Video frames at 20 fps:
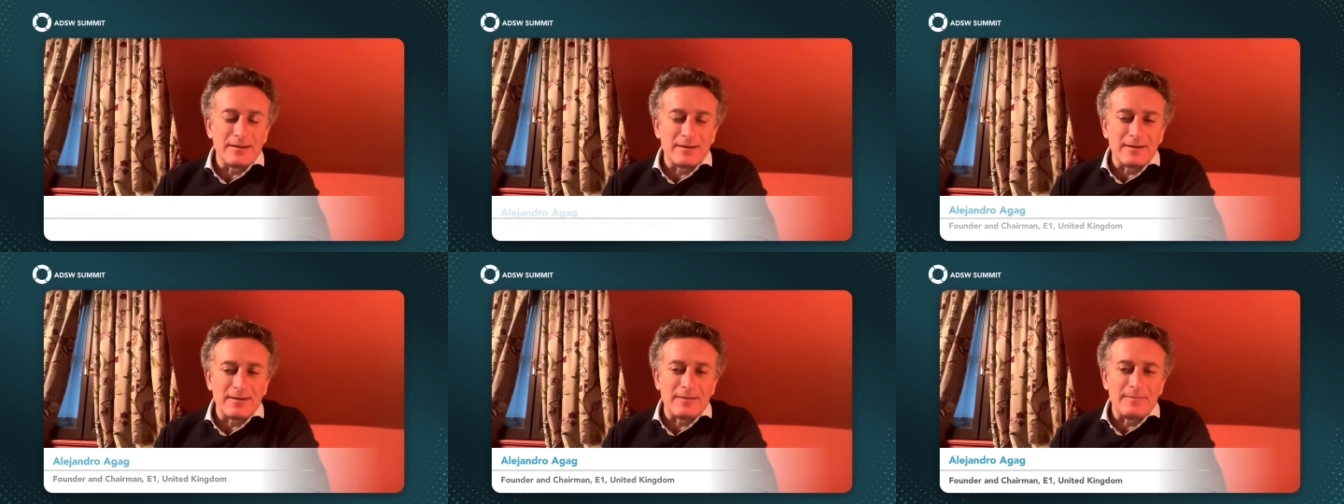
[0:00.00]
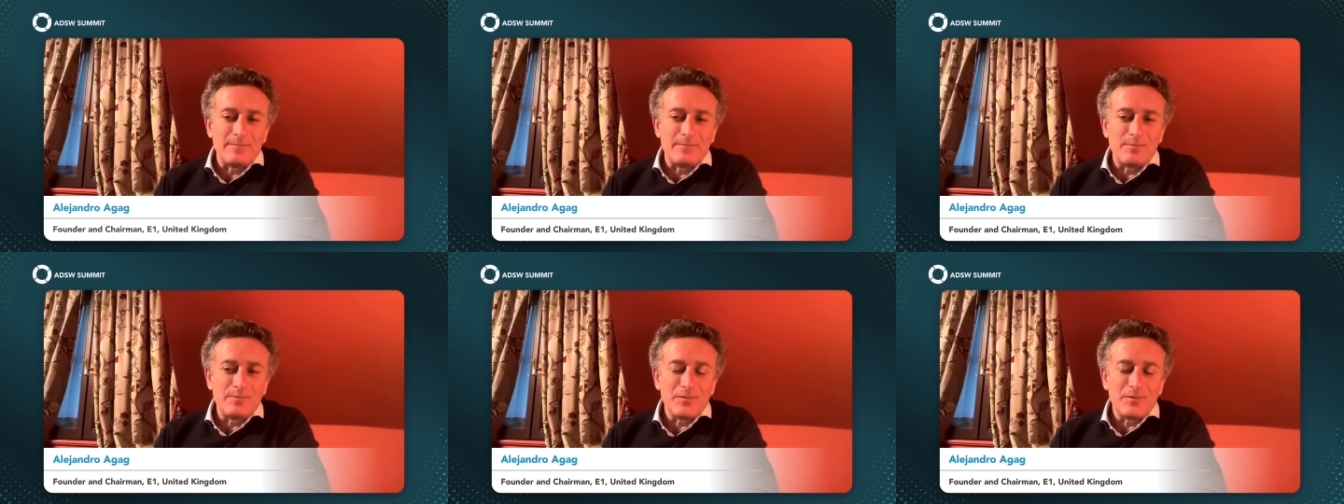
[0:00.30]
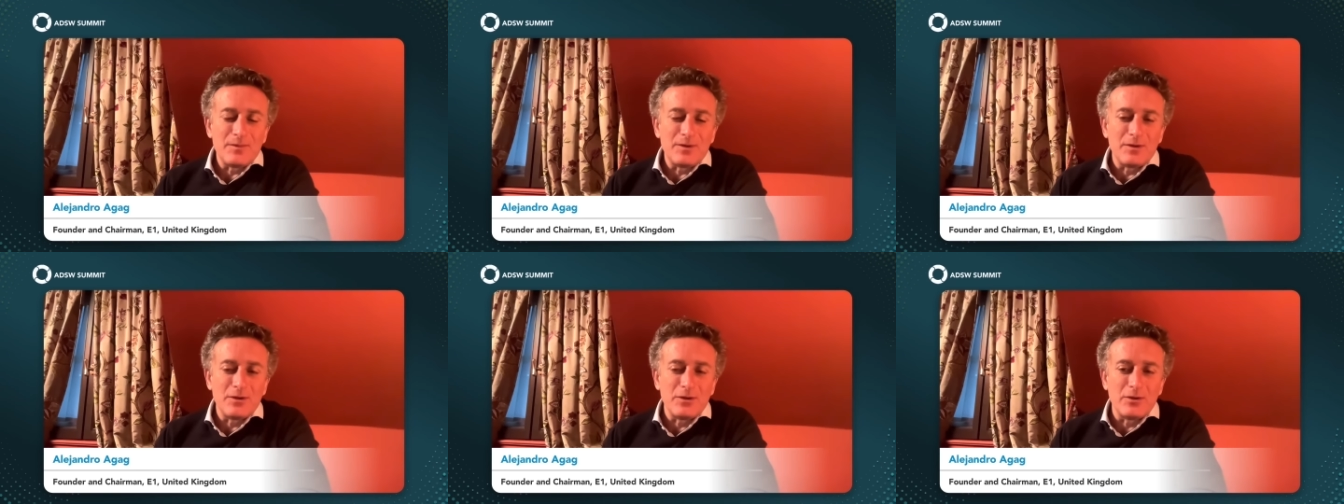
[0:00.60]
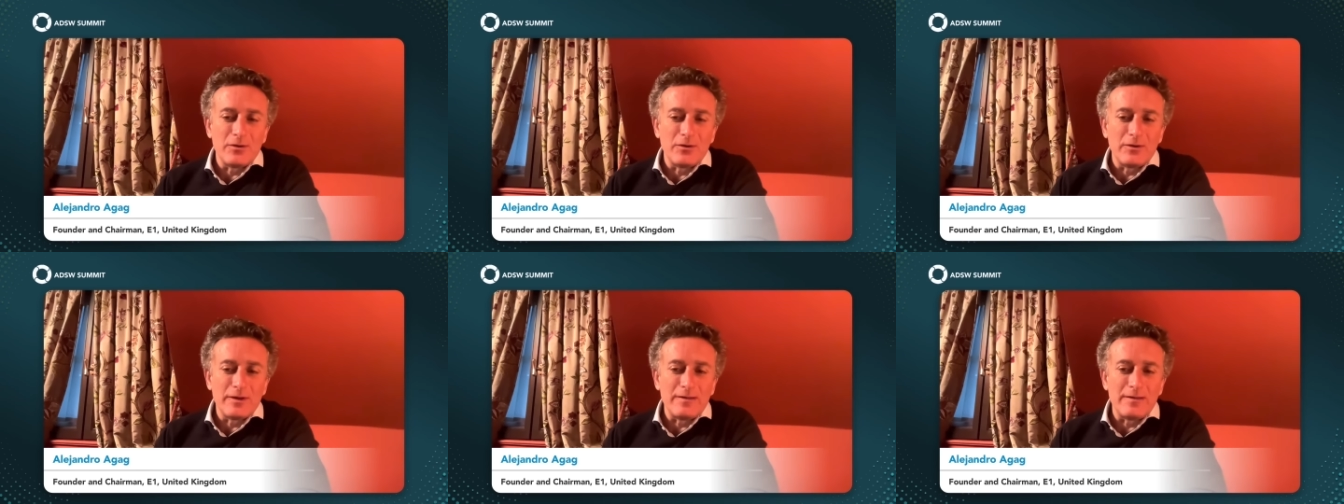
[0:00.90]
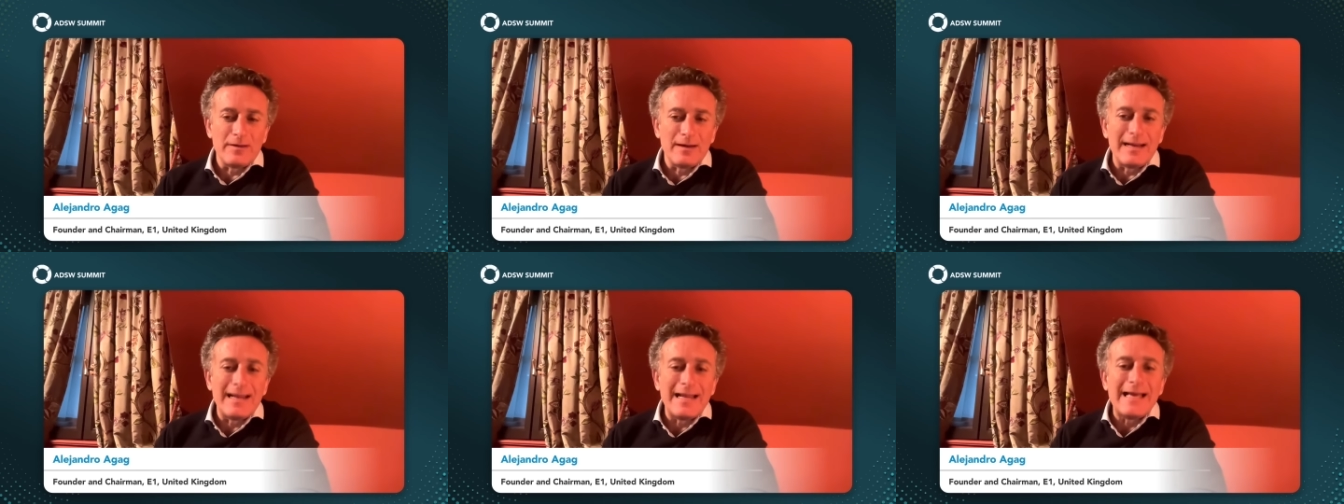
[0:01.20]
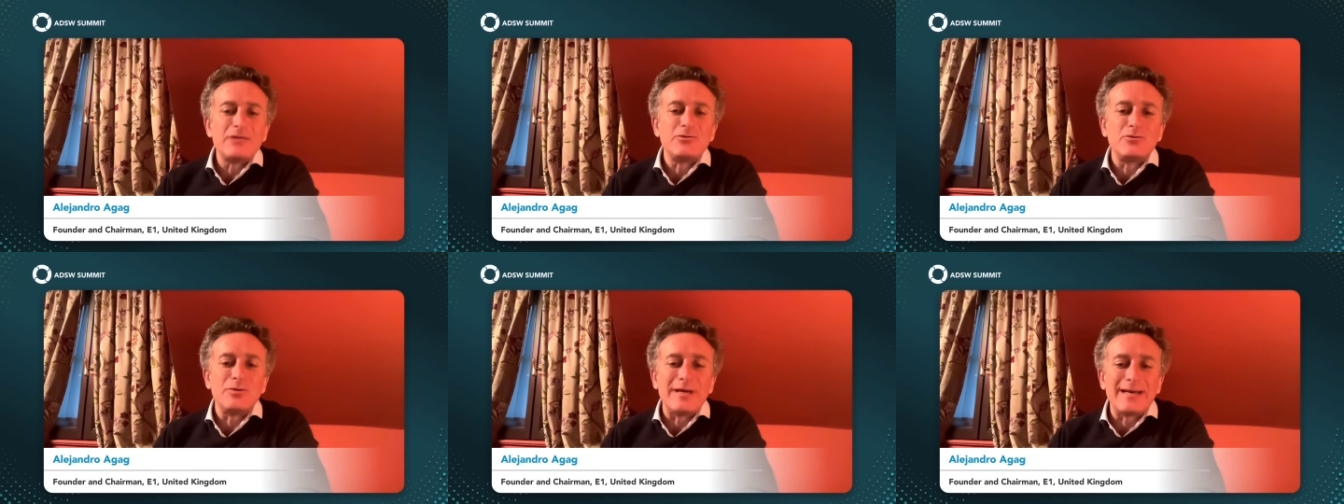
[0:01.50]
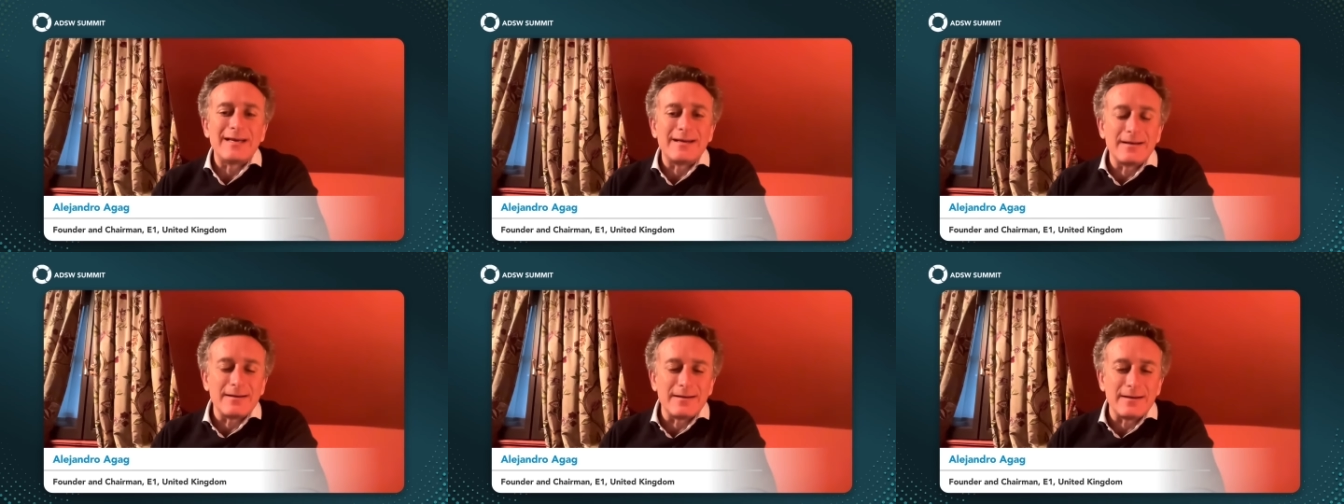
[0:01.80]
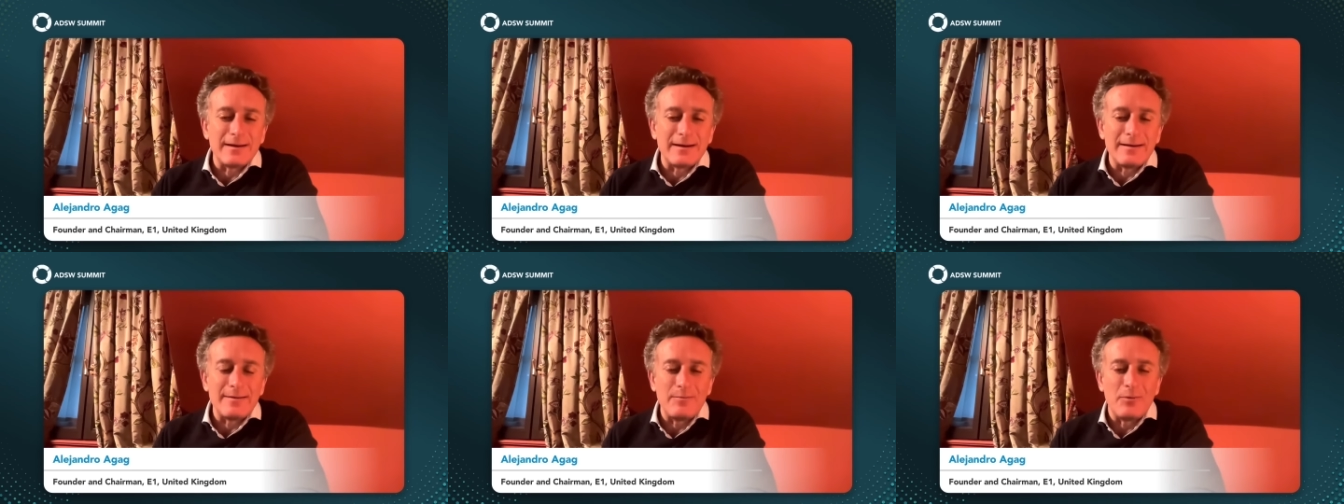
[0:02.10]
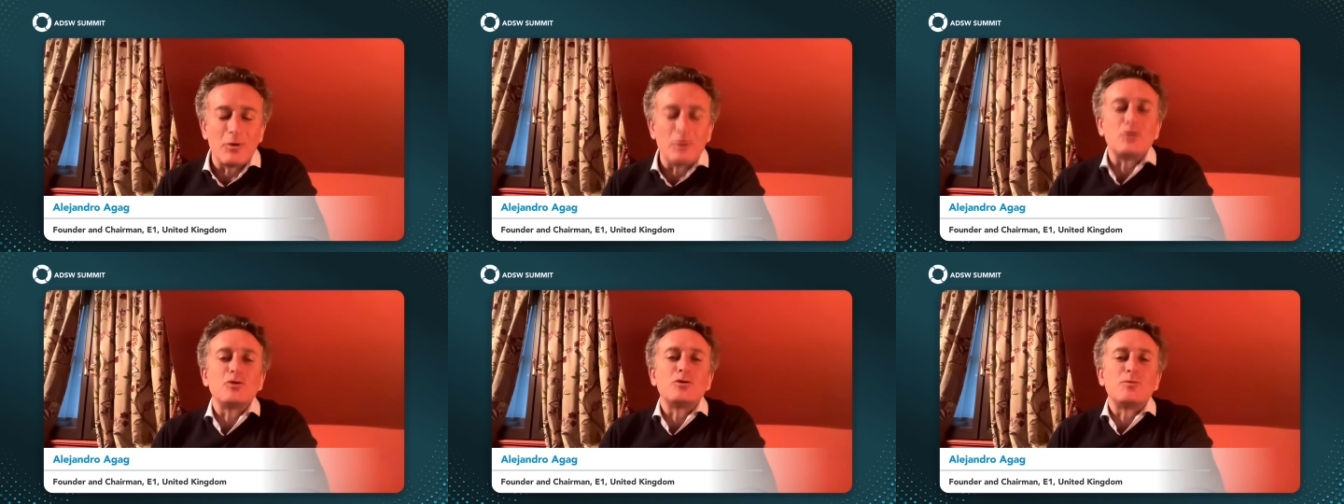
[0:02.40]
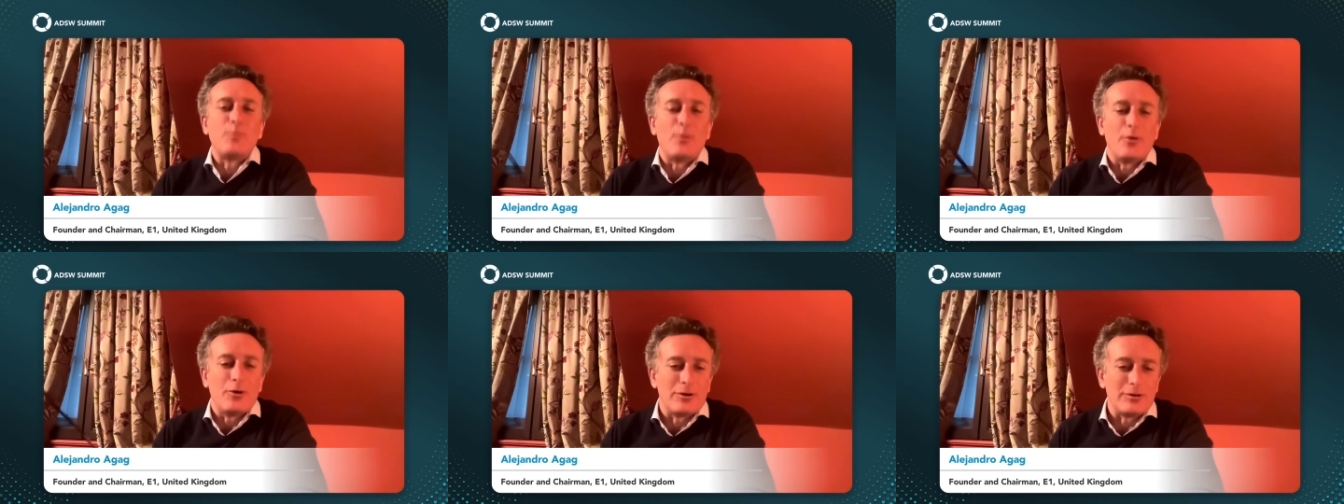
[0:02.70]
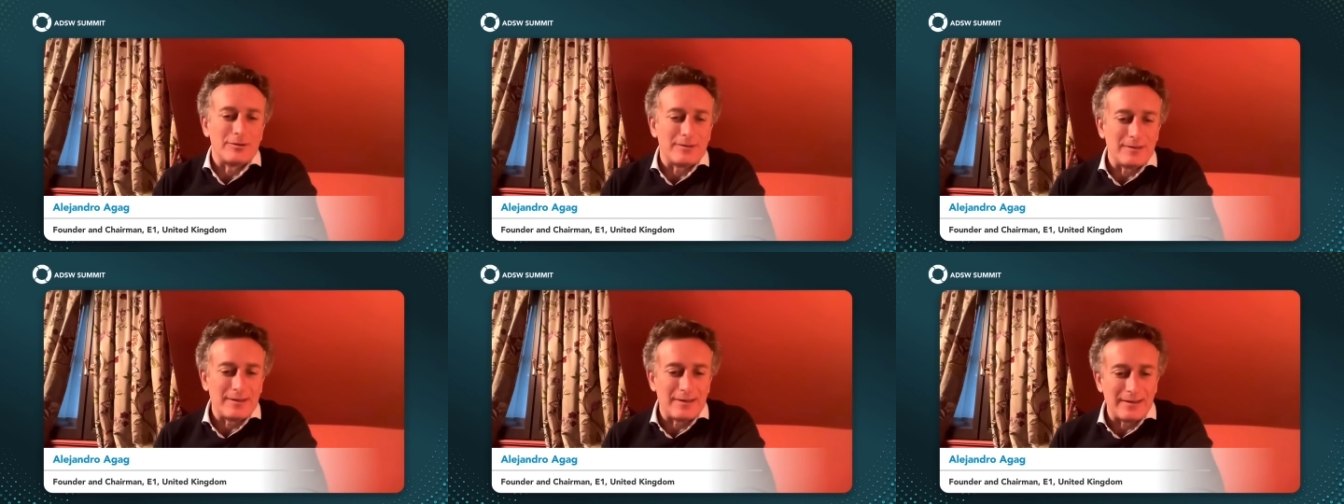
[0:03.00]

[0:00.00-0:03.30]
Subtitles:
the electric motorsport,